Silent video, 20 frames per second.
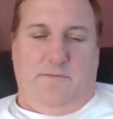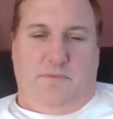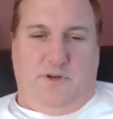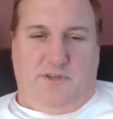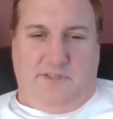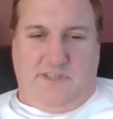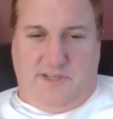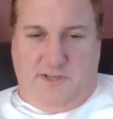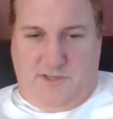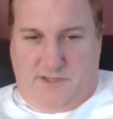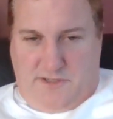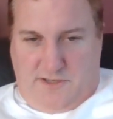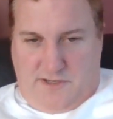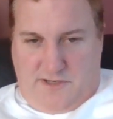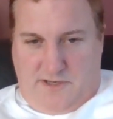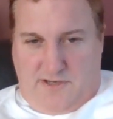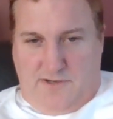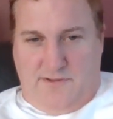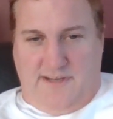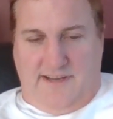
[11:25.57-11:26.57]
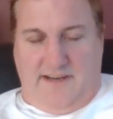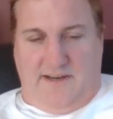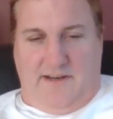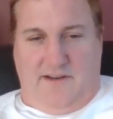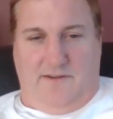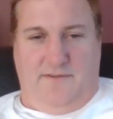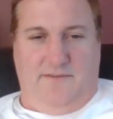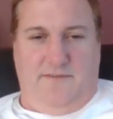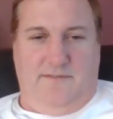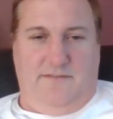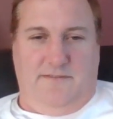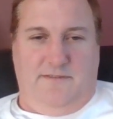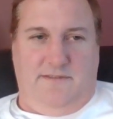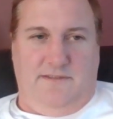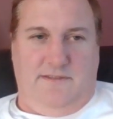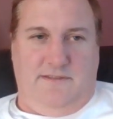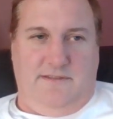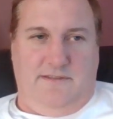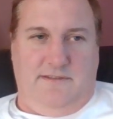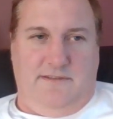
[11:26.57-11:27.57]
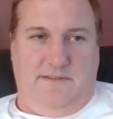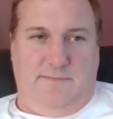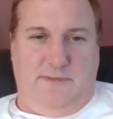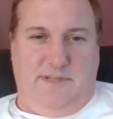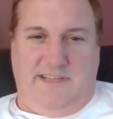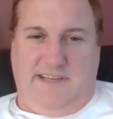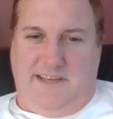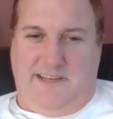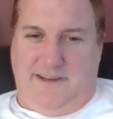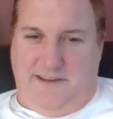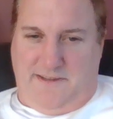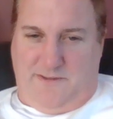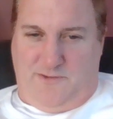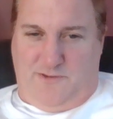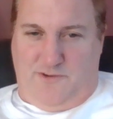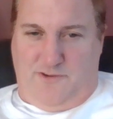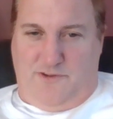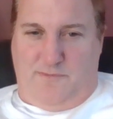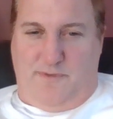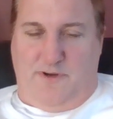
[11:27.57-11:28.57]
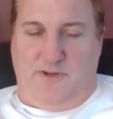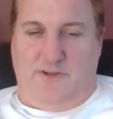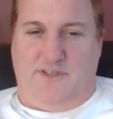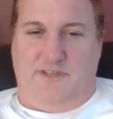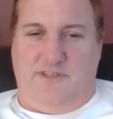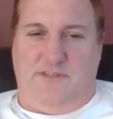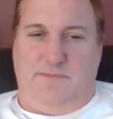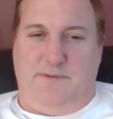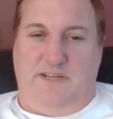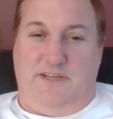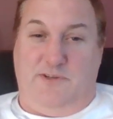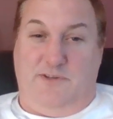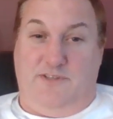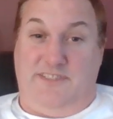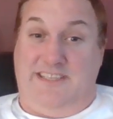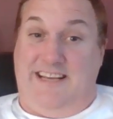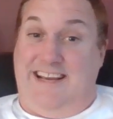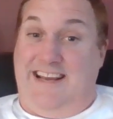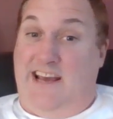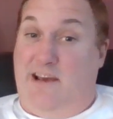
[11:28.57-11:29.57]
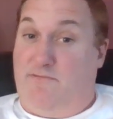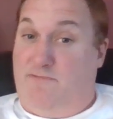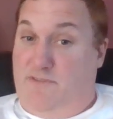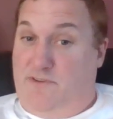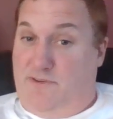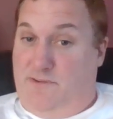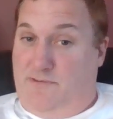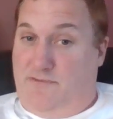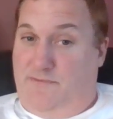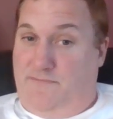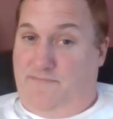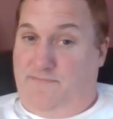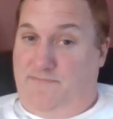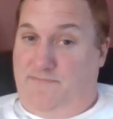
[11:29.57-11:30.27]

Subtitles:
the prosecution know they're going to lose, but they're going through the motions because they have to.